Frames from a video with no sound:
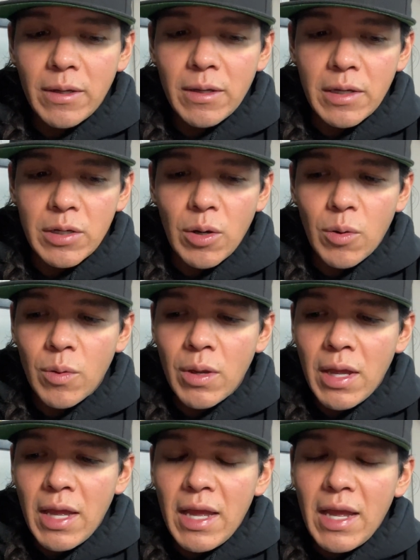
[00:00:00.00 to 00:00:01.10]

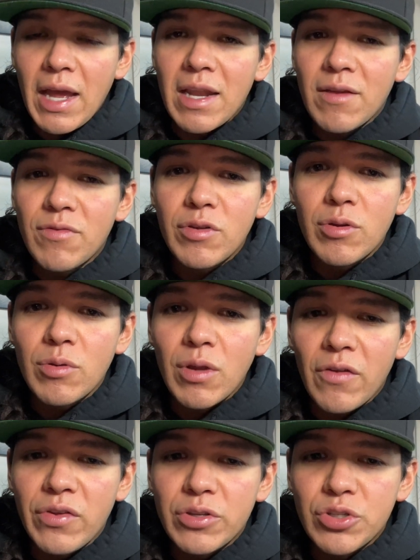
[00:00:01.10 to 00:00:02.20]
and if
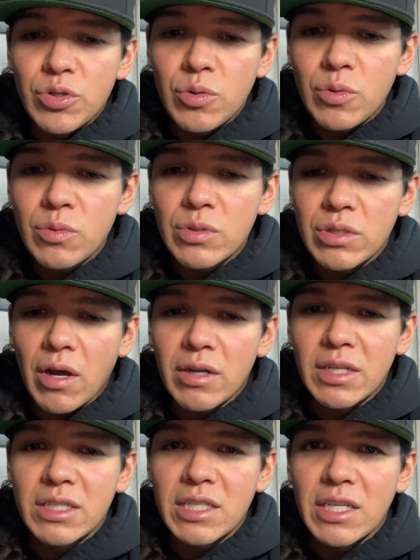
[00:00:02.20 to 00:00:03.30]
you choose not
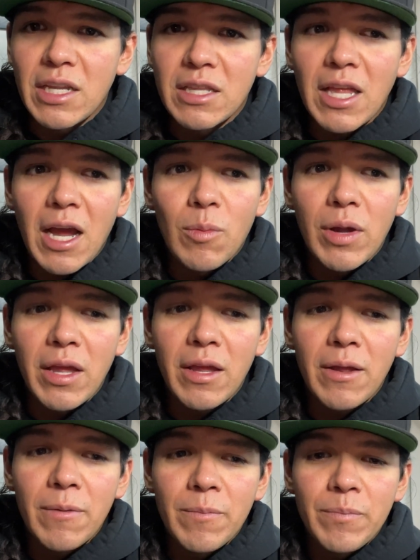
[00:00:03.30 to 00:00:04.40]
to see it that way,
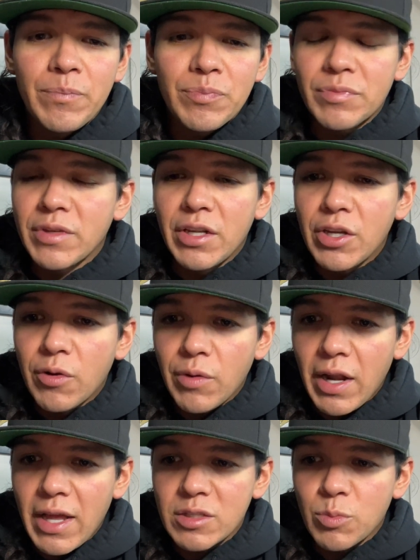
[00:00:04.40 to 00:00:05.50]
then you're
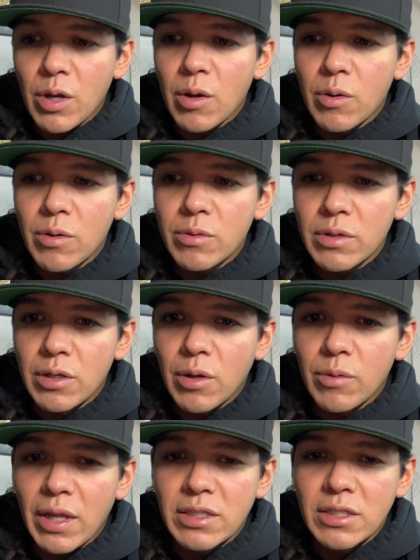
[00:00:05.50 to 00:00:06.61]
right as well.
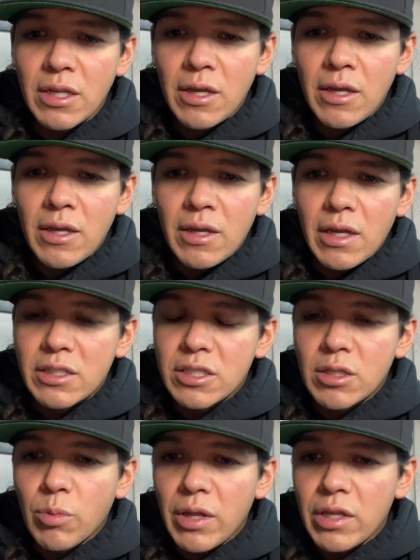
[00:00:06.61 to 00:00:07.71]
It's
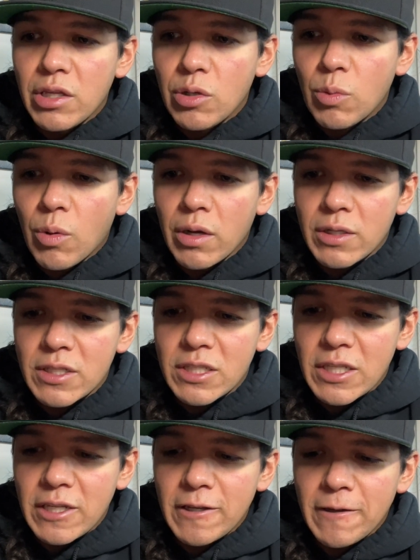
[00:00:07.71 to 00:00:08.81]
the way you want to
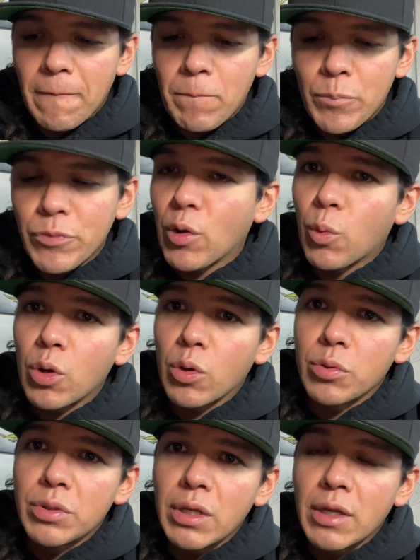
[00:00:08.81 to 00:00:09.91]
see the
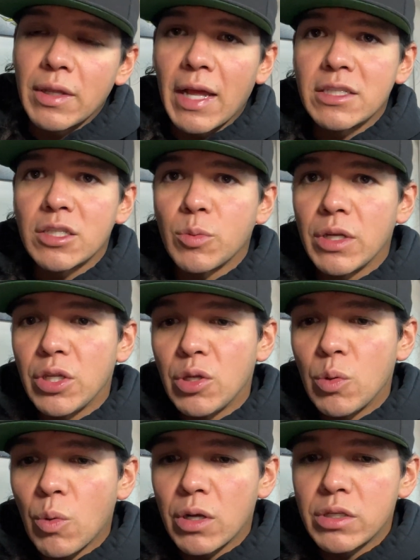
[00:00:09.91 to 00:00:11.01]
world, and that's the way you
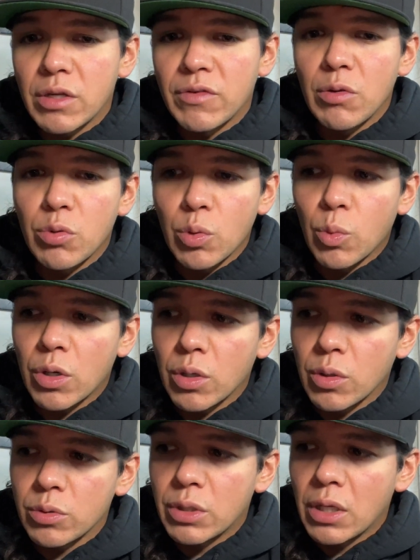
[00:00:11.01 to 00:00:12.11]
want to view the
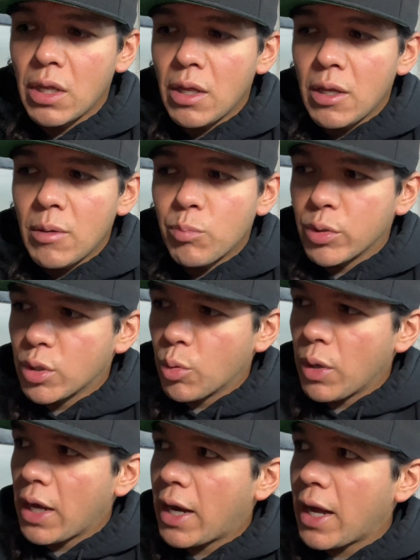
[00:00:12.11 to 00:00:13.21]
world. But the
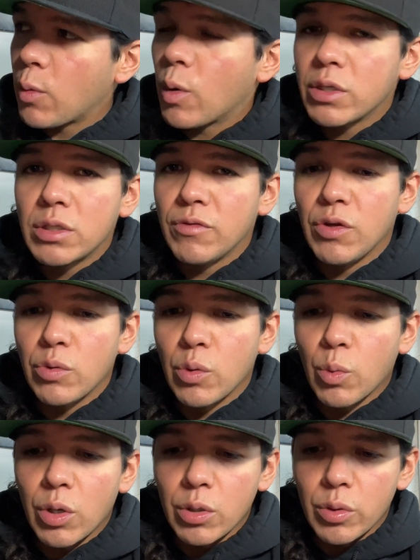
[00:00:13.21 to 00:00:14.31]
way I want to view the
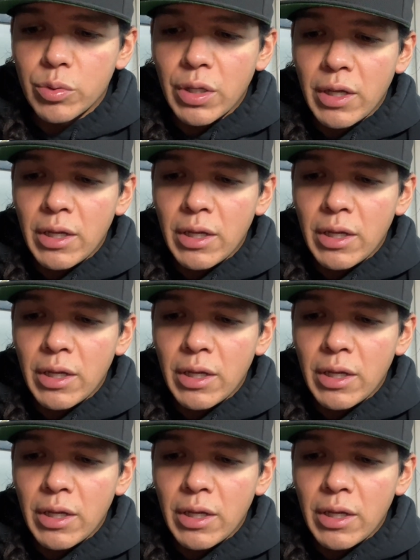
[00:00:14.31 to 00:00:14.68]
world